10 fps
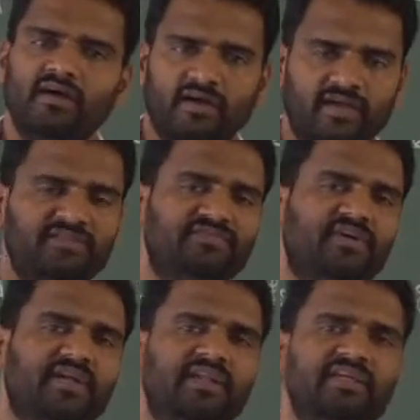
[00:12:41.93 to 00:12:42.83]

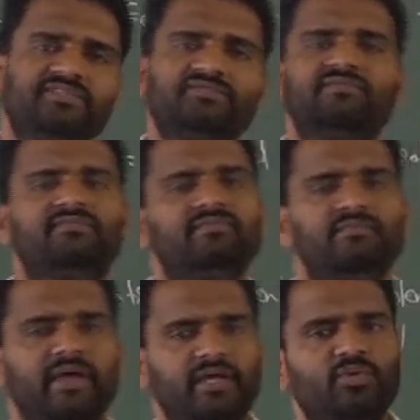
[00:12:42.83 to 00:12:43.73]
infrared rays,
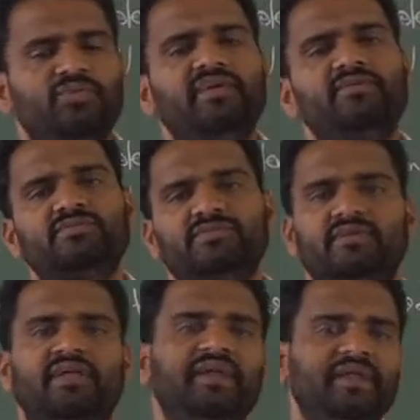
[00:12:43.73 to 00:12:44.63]
microwaves,
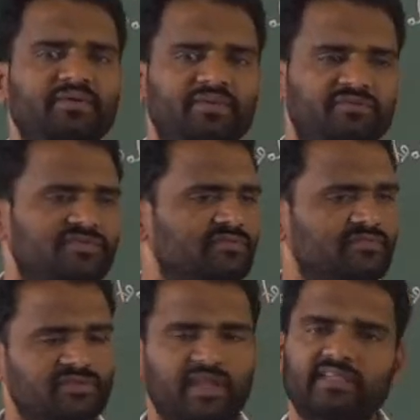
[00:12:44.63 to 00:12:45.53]
radio waves.
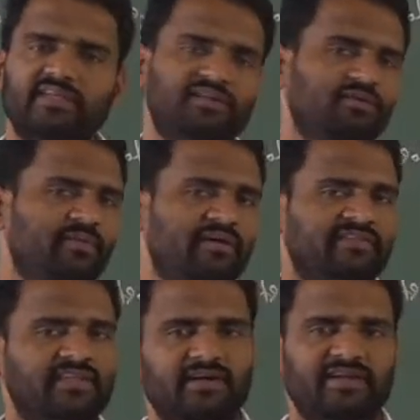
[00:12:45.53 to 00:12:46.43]
So like that you will be having
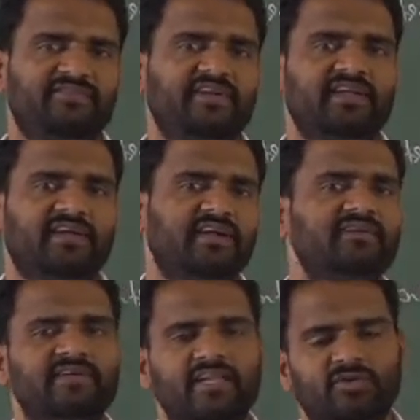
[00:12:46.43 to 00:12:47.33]
the different kind
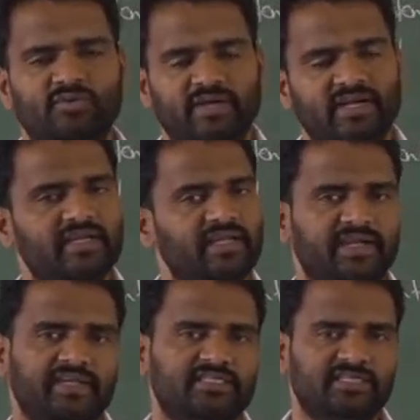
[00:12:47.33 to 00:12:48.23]
of electromagnetic
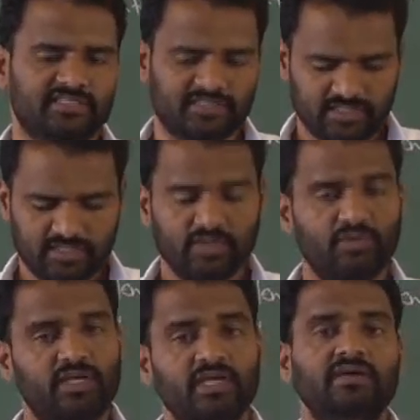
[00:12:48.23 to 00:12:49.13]
radiations.
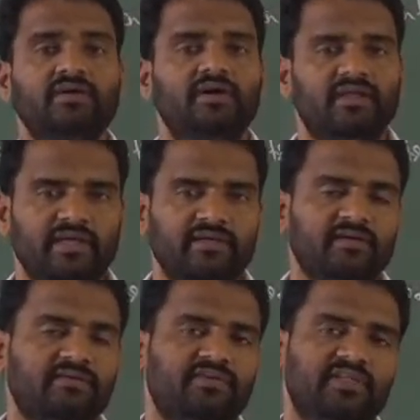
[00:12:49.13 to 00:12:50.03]
Okay, right.
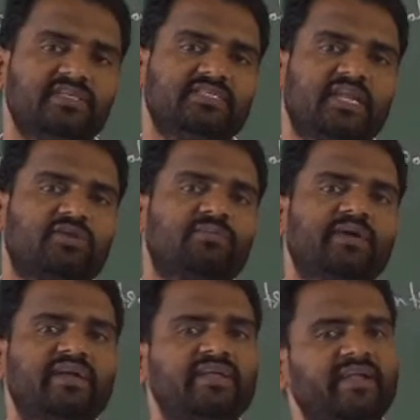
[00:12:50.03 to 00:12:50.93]
For this
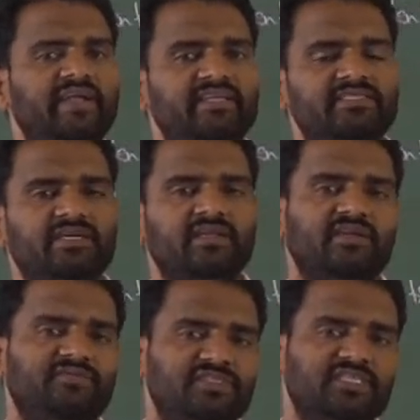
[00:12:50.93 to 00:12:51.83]
electromagnetic radiation,
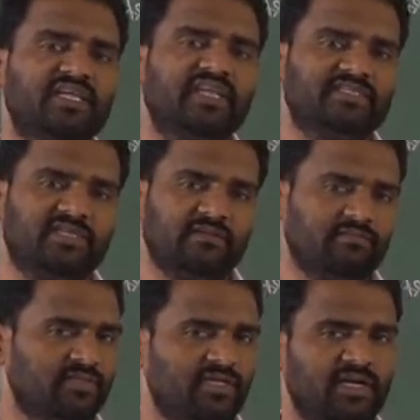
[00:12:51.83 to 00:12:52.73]
if you see the nature,
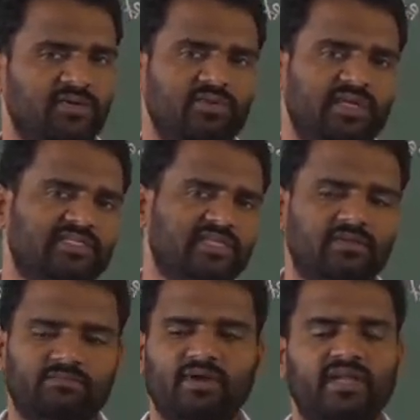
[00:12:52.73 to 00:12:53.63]
there are two nature,
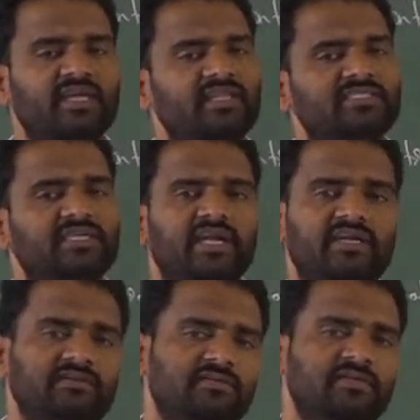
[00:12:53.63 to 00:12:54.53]
particle nature and